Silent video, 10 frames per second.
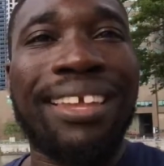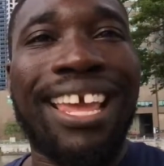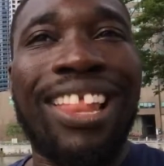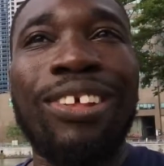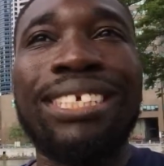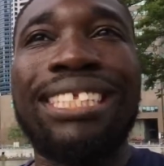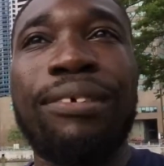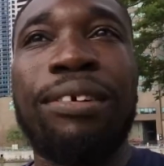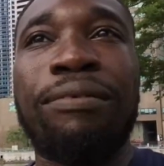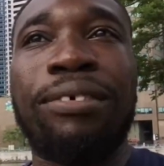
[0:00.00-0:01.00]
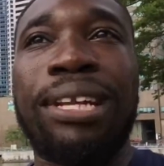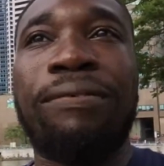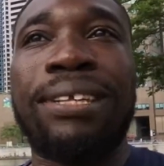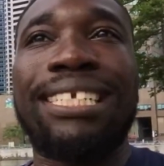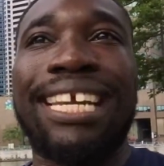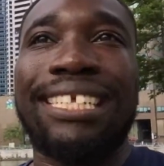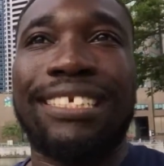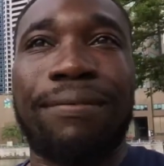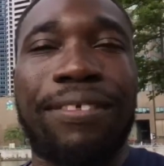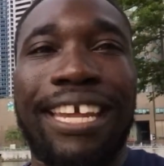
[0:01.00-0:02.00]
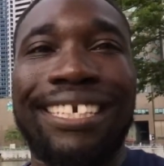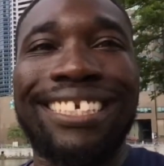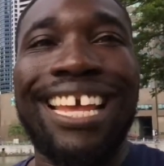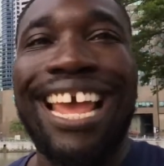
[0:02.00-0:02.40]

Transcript: It looks different for different stages of things.